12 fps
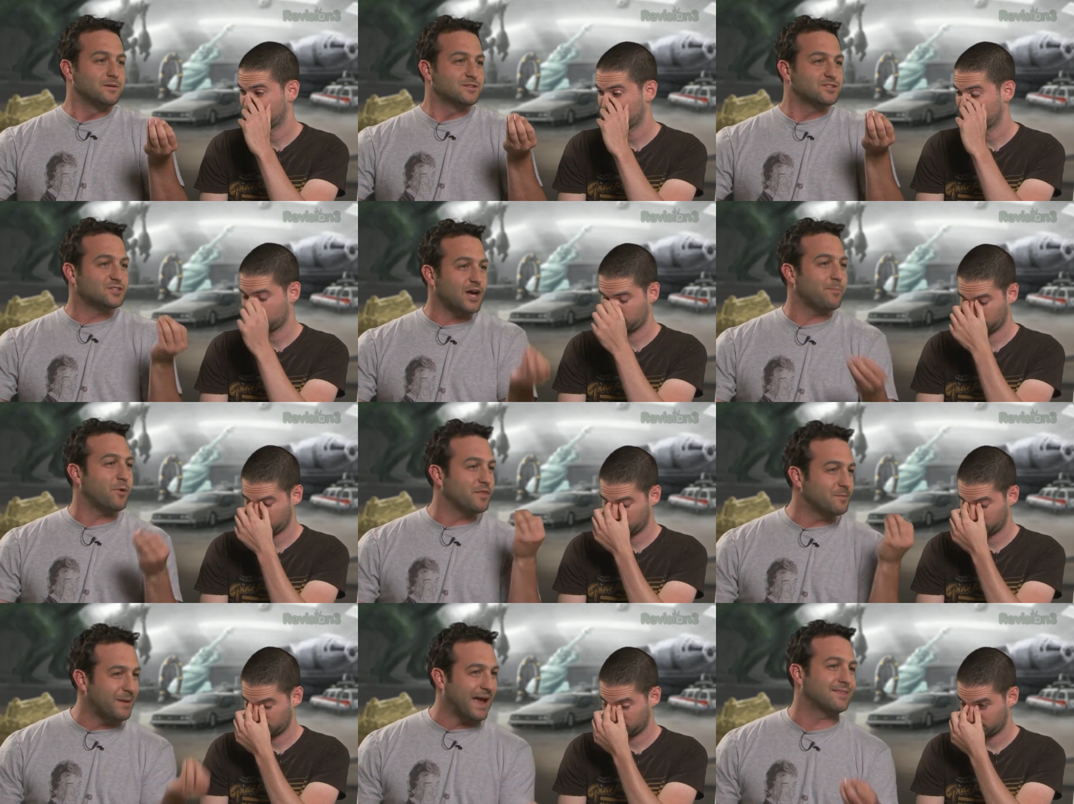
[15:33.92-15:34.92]
Speaker 1: stop all
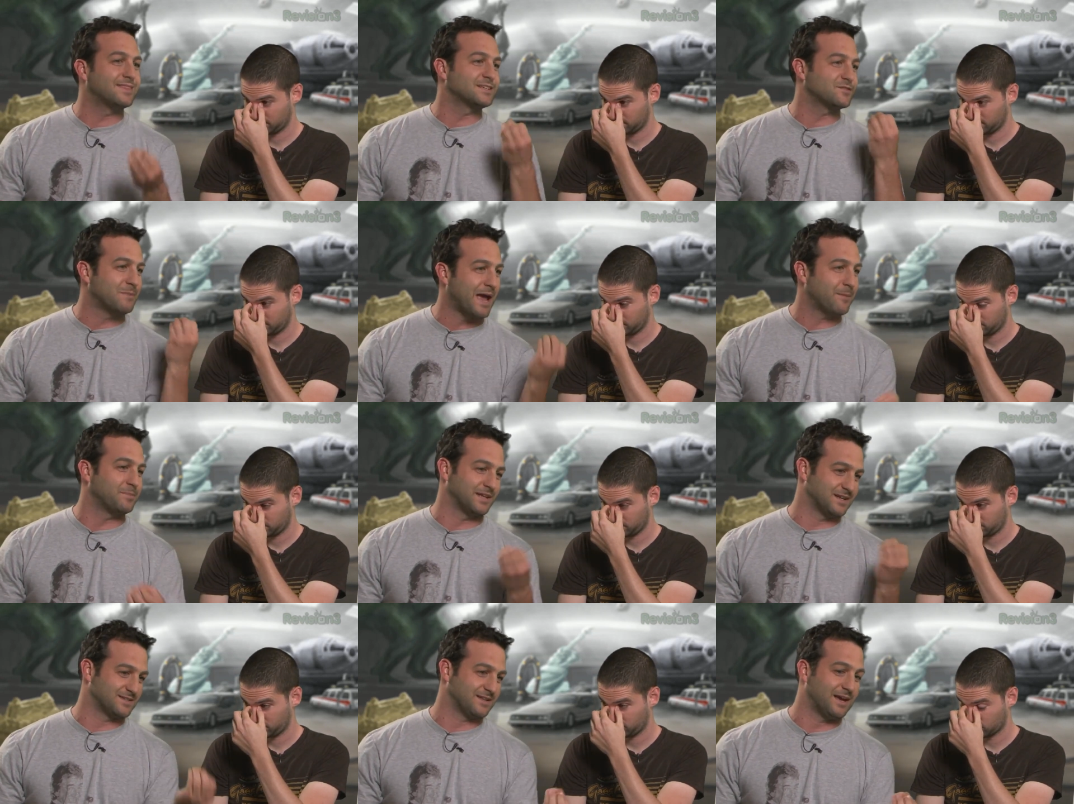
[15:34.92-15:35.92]
the bad things from
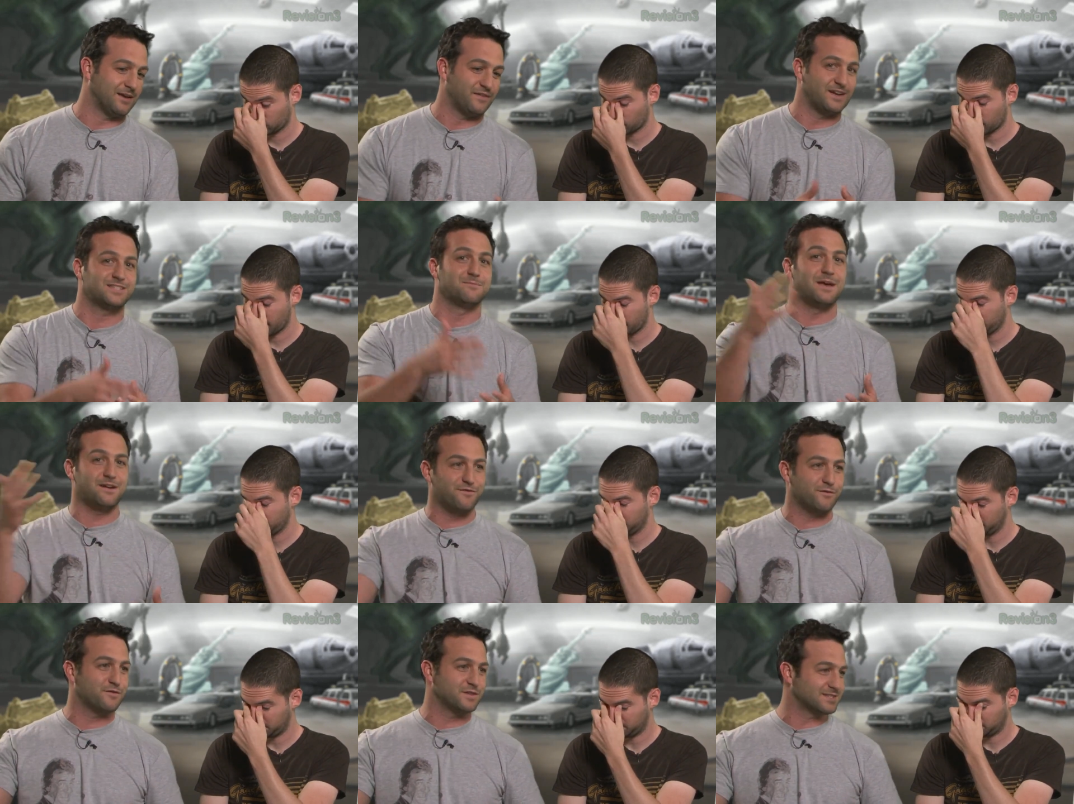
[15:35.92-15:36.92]
happening in his life. And right. it's a
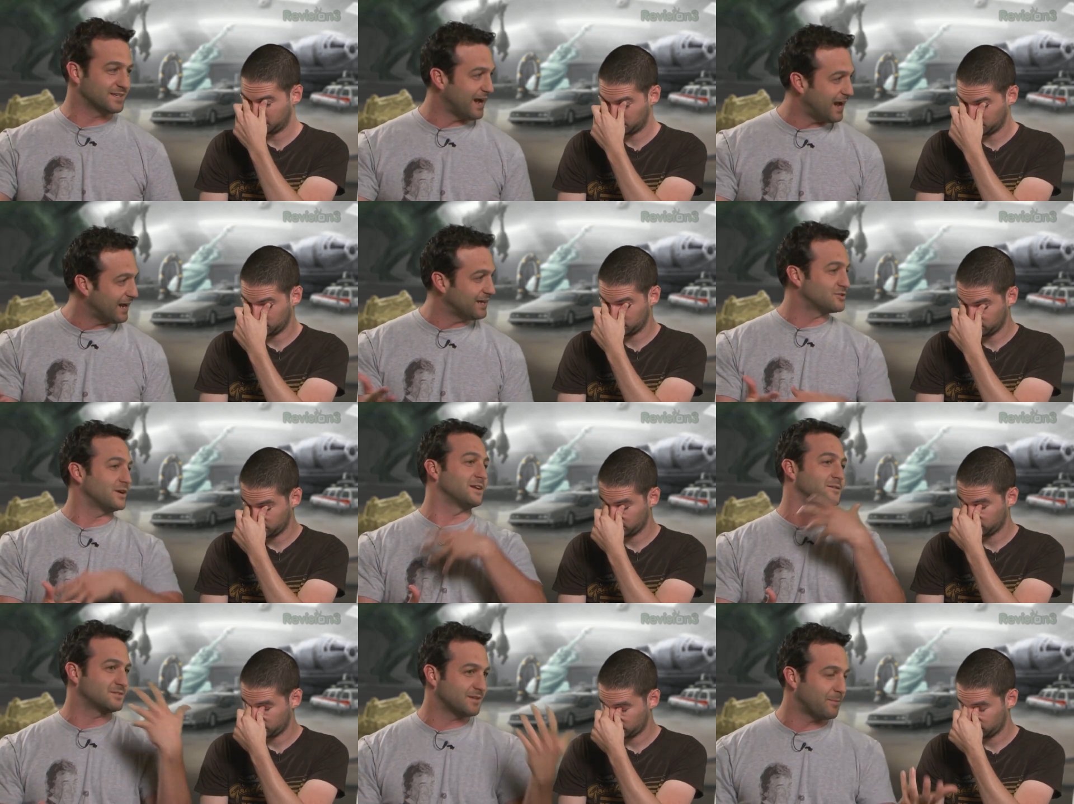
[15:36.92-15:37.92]
metaphor for this guy
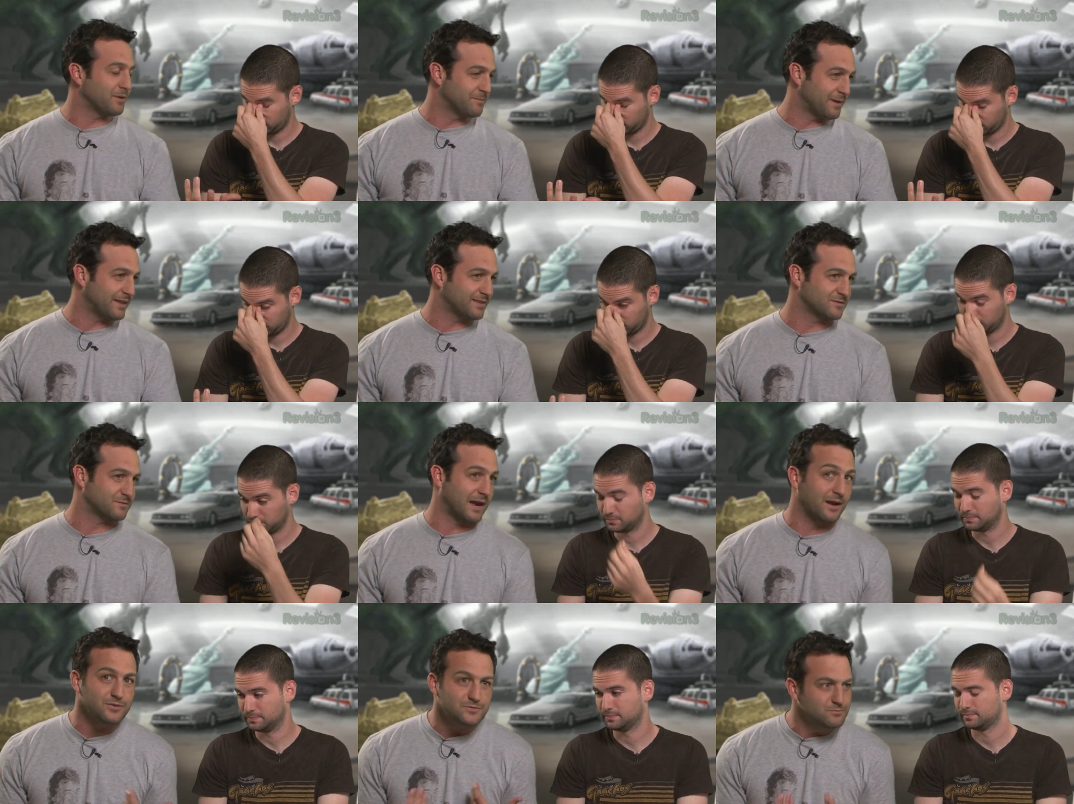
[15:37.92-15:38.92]
trying to stop all the bad things from.
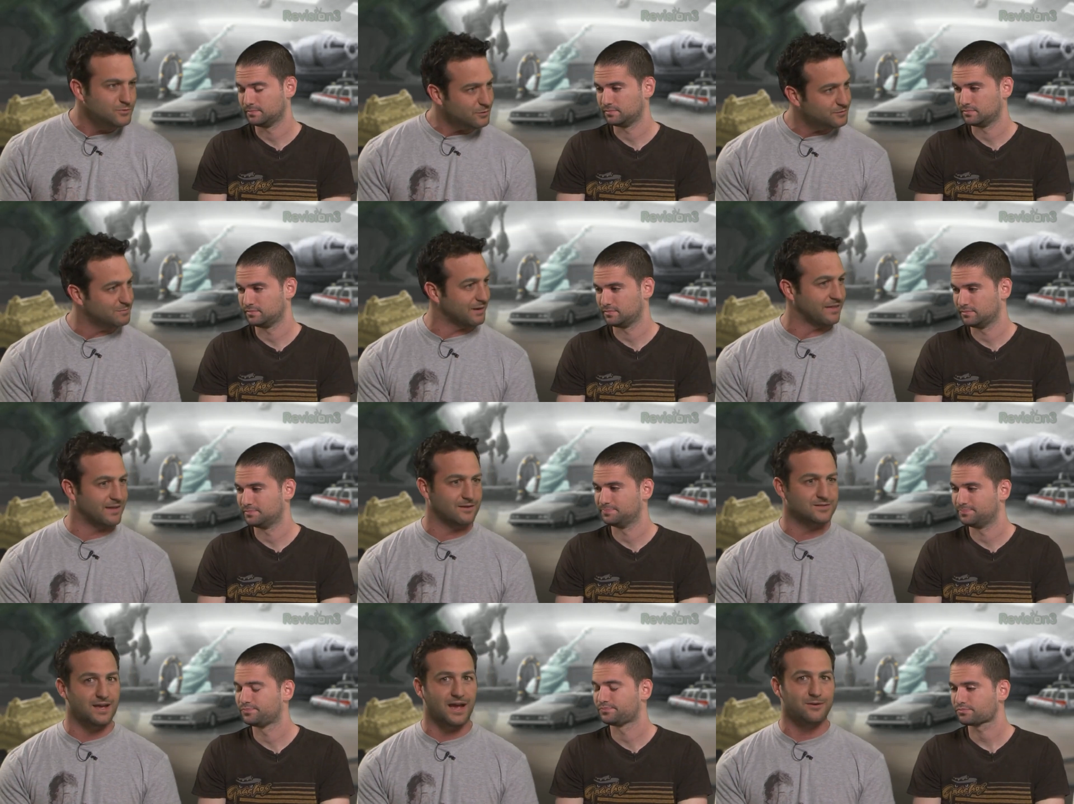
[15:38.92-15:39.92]
And I was moved by that.
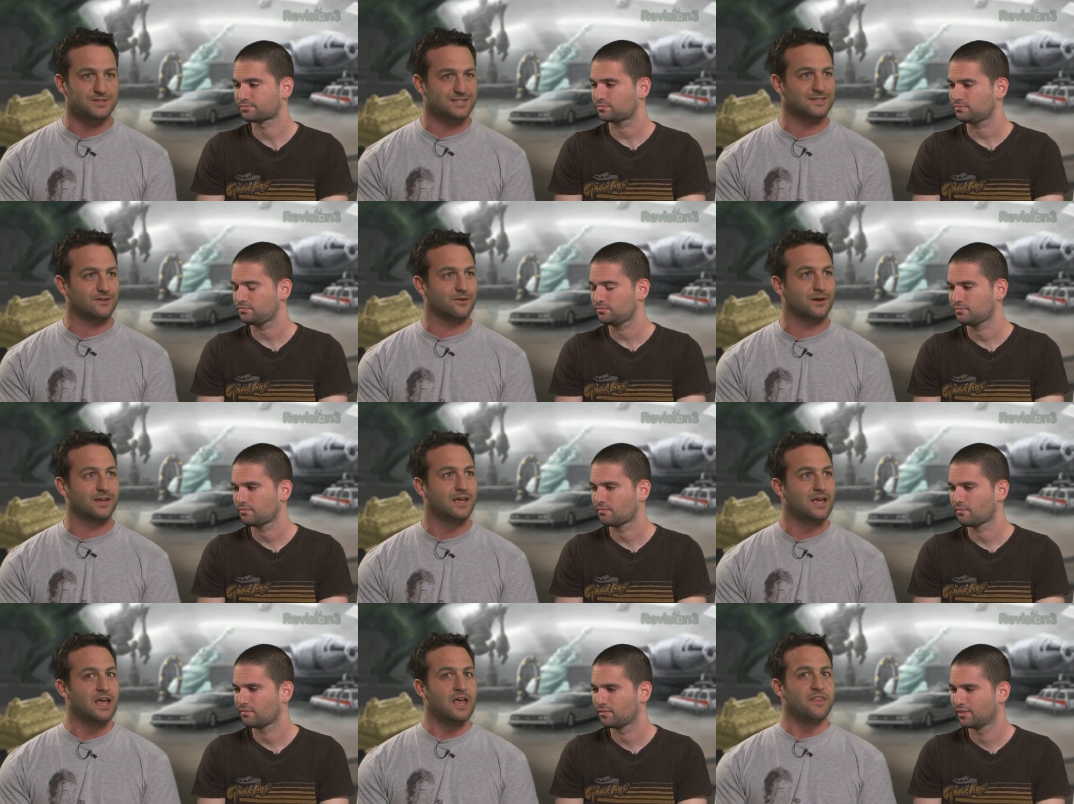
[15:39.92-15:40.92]
I was I was sitting there going,
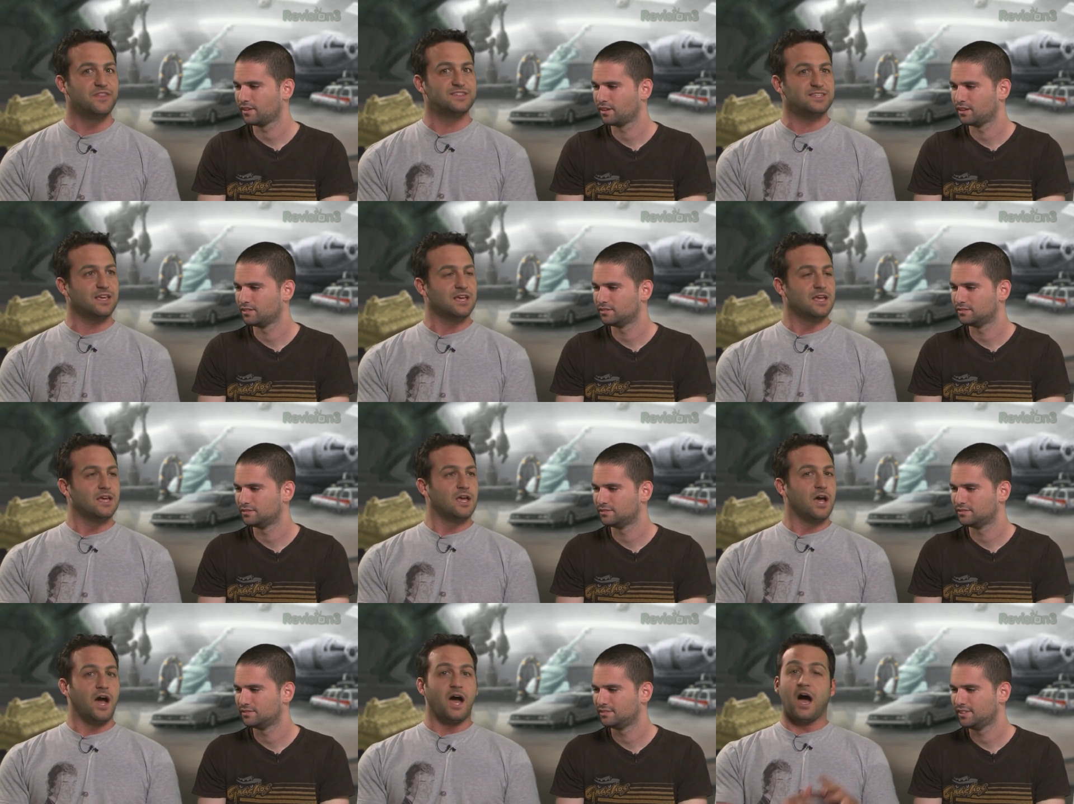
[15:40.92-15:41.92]
this is,
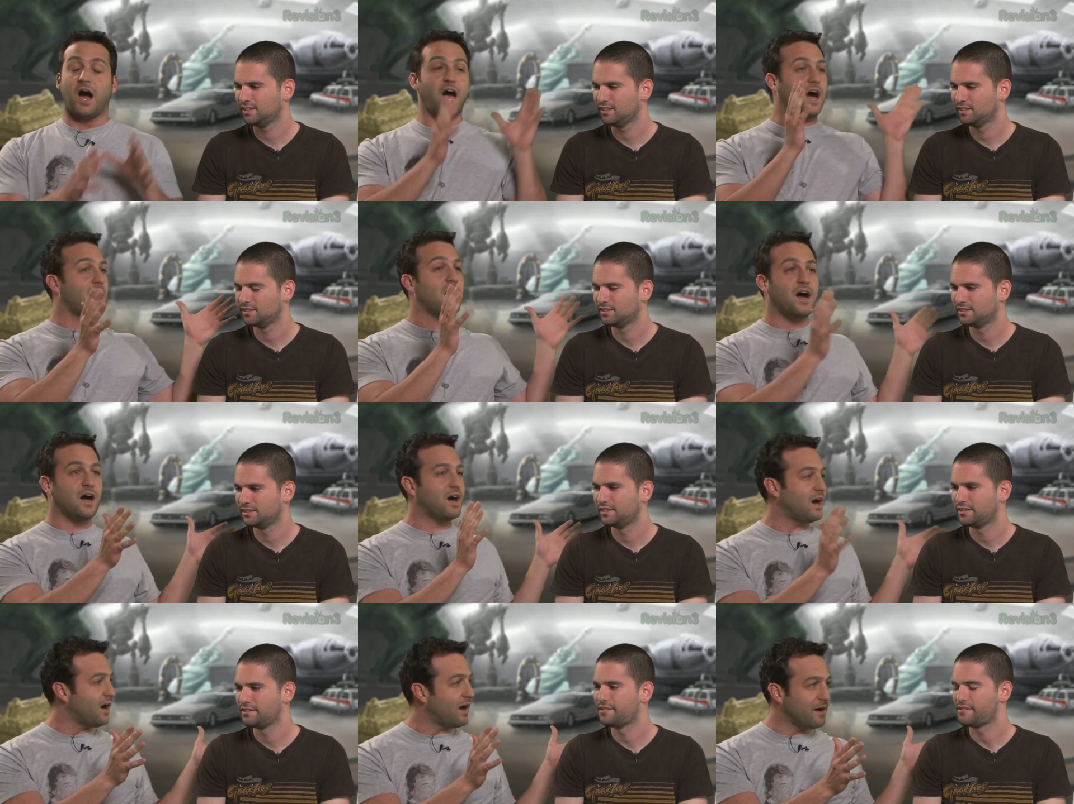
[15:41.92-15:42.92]
ha ha
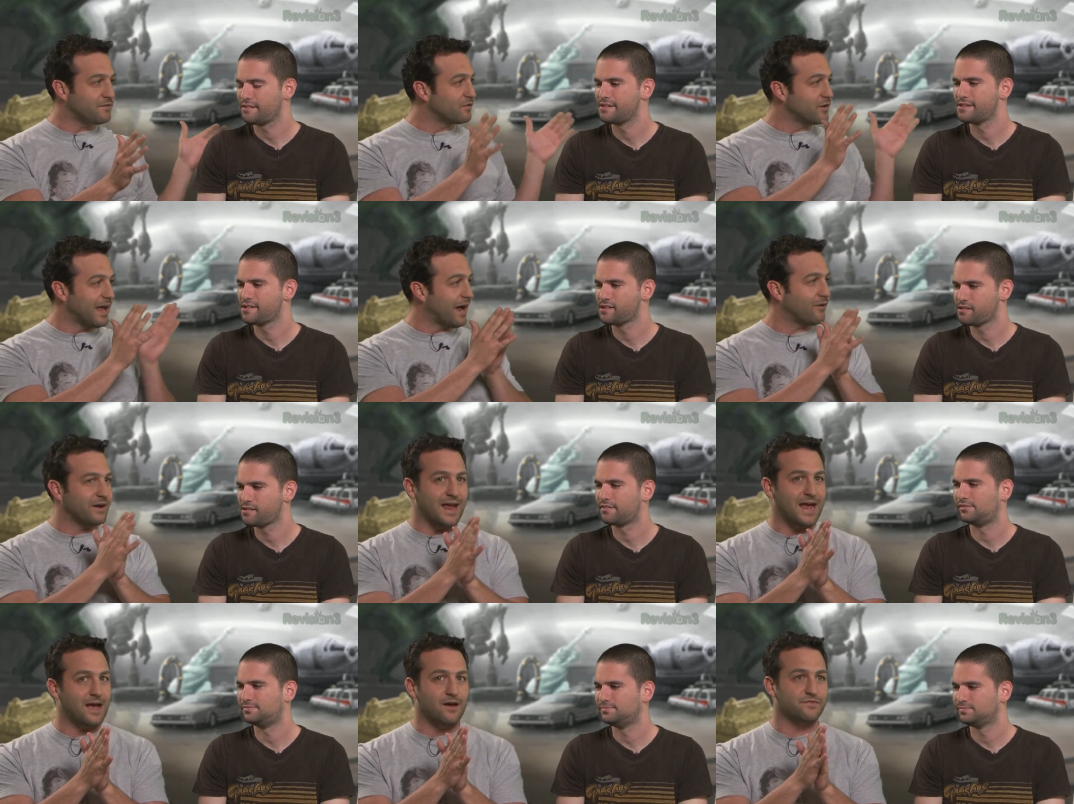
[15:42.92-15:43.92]
ha for an hour and a
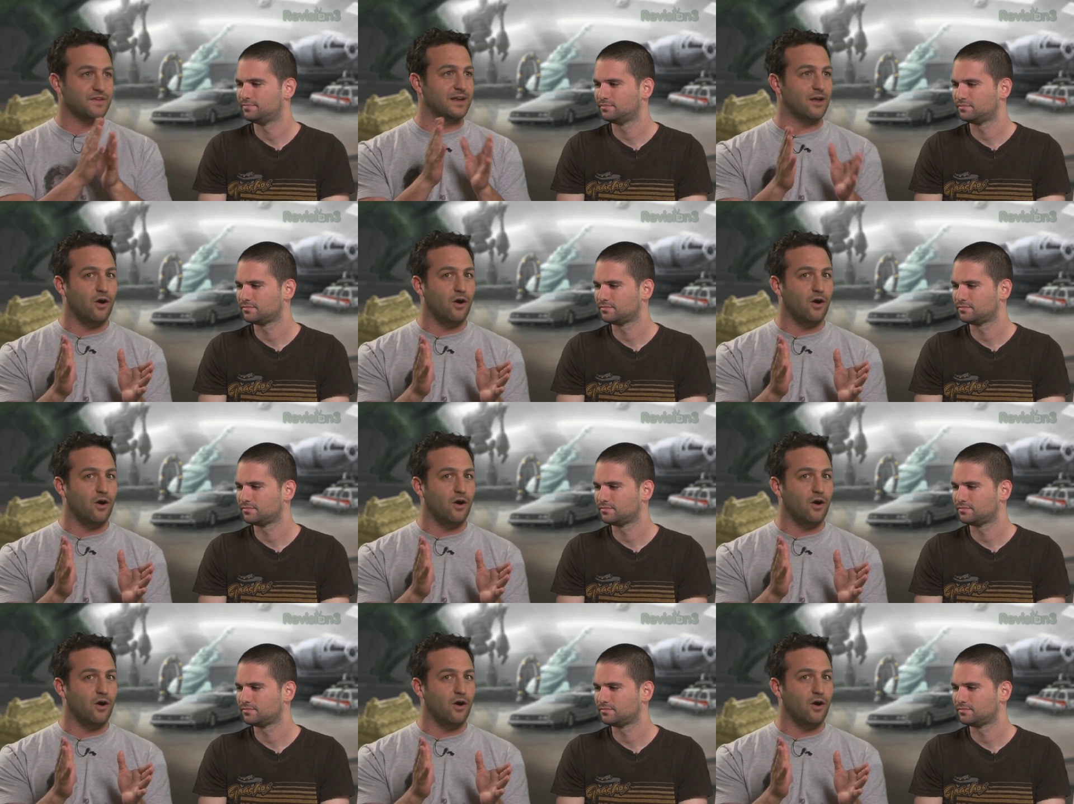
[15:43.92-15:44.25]
half, and